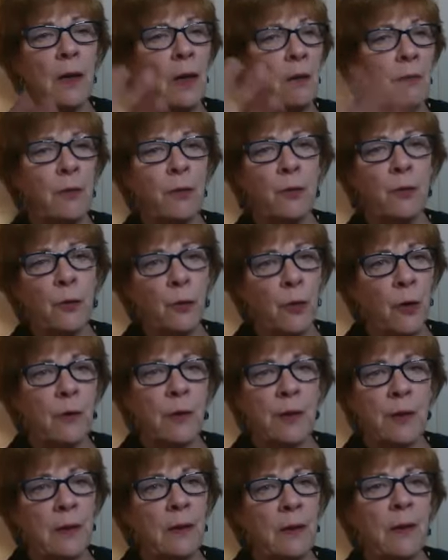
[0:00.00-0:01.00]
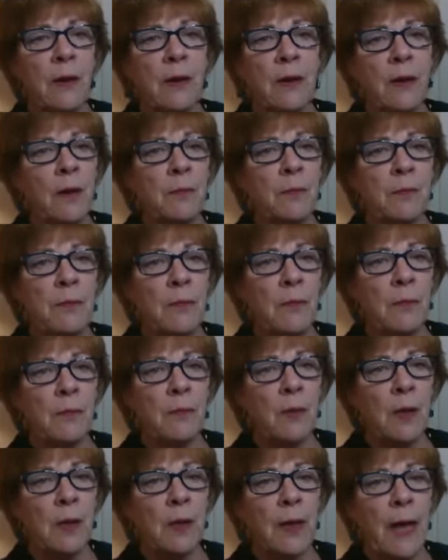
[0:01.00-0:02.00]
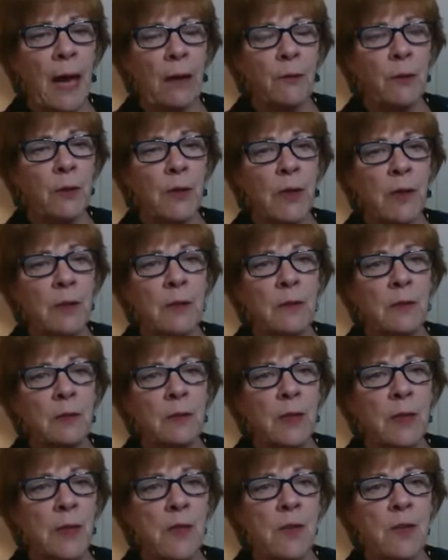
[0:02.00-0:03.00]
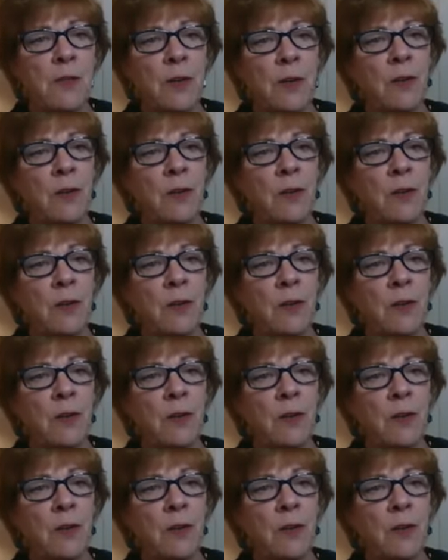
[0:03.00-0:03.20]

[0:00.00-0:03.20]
ever-growing aggregate list